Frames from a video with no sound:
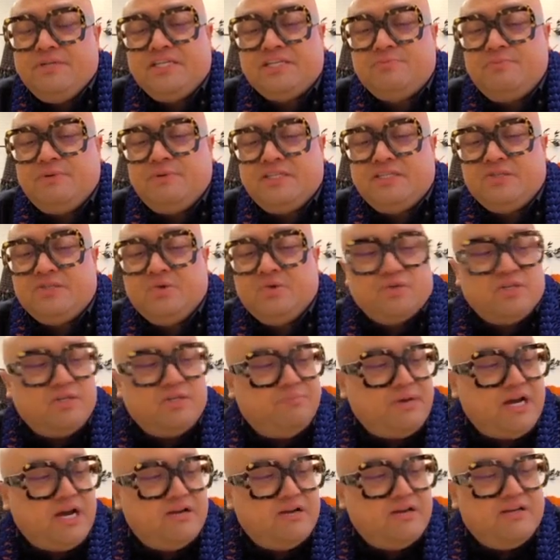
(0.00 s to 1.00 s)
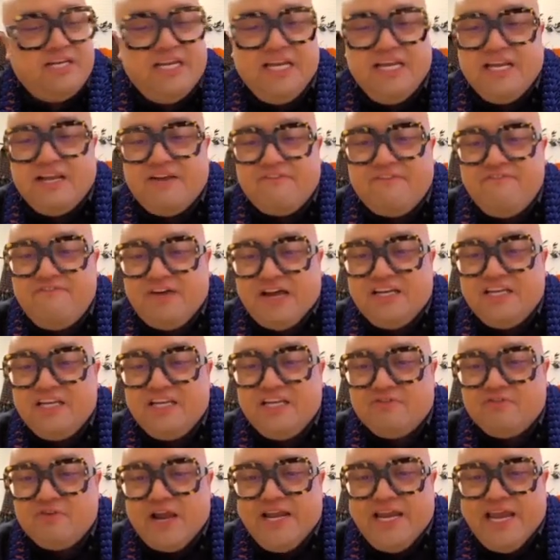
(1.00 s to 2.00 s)
the participants talked about needing
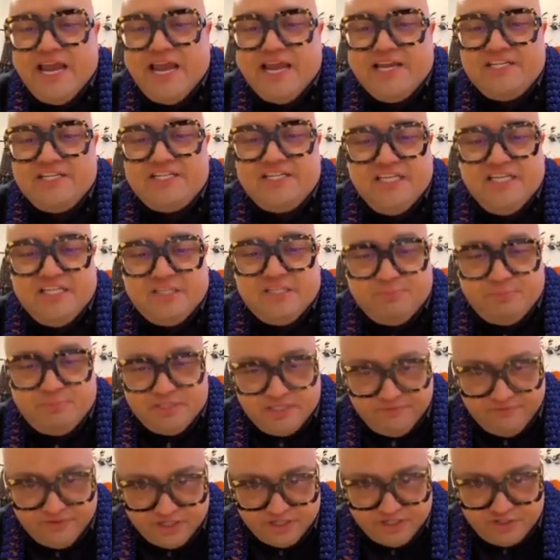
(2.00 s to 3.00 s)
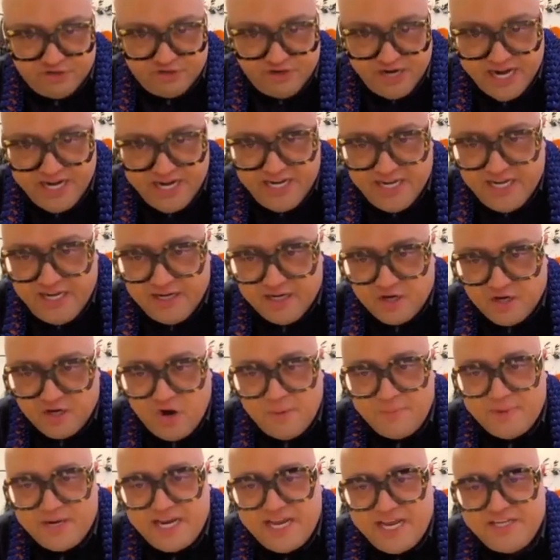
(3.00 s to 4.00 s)
funding for ADHD specific training and
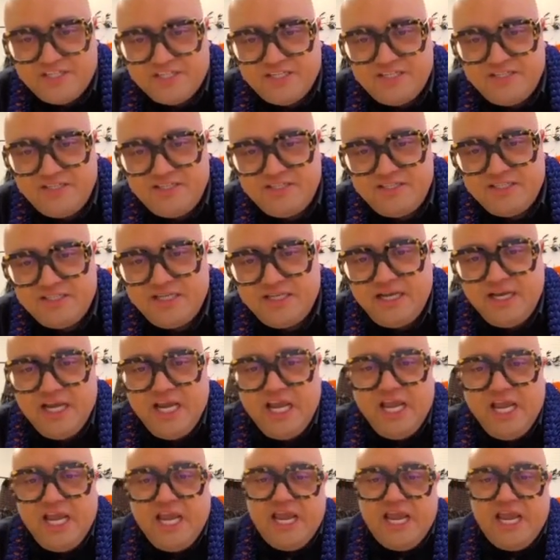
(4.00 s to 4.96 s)
accommodations,